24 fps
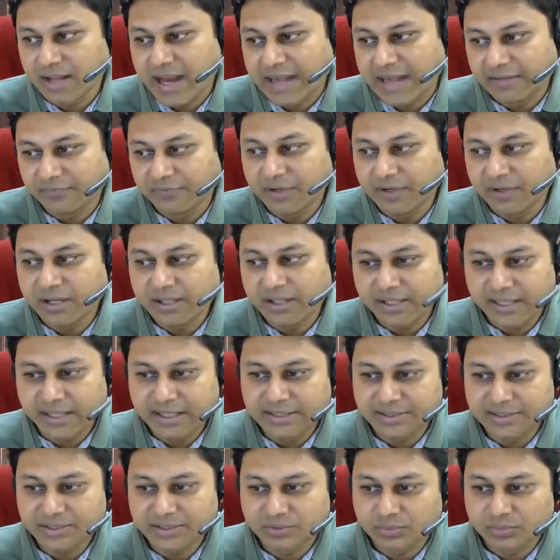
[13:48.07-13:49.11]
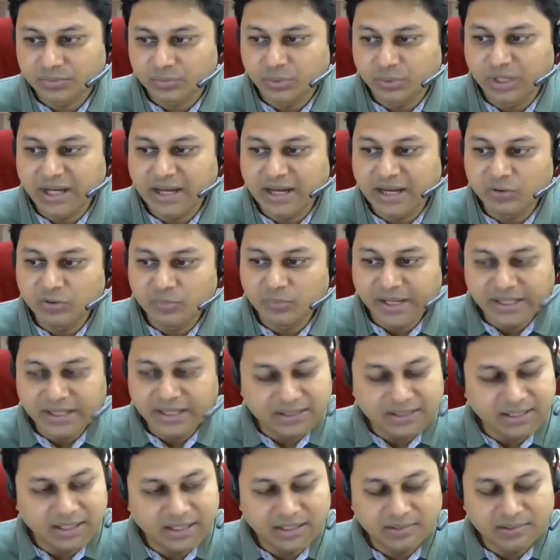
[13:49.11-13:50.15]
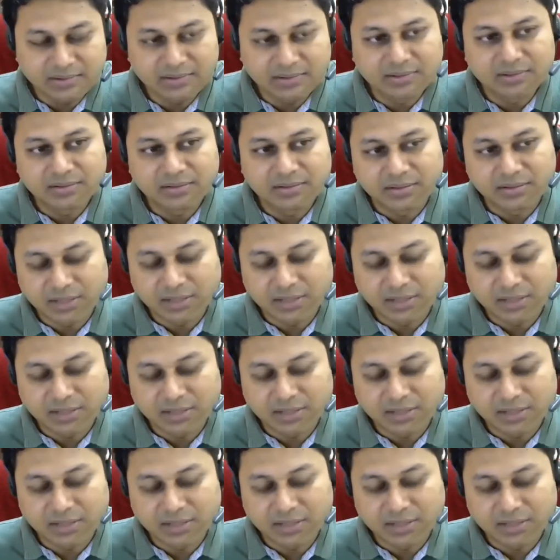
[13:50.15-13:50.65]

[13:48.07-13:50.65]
advantage, we can do many things.